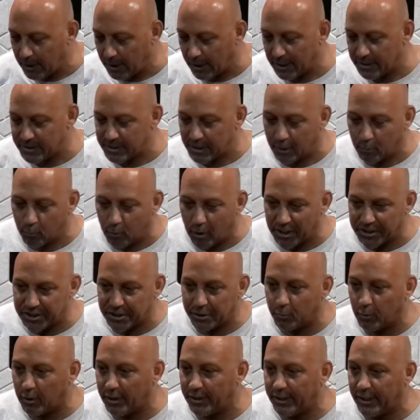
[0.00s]
I watched
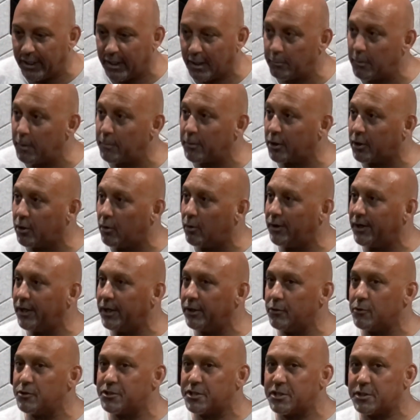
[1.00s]
it one day. I remember going in.
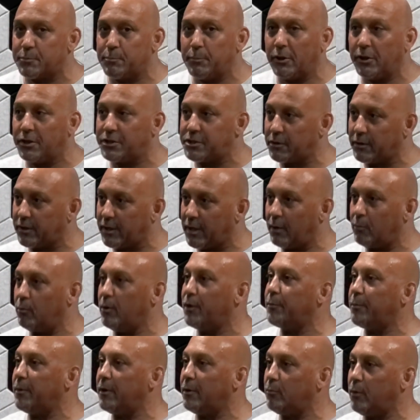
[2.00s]
There was this military guy with me.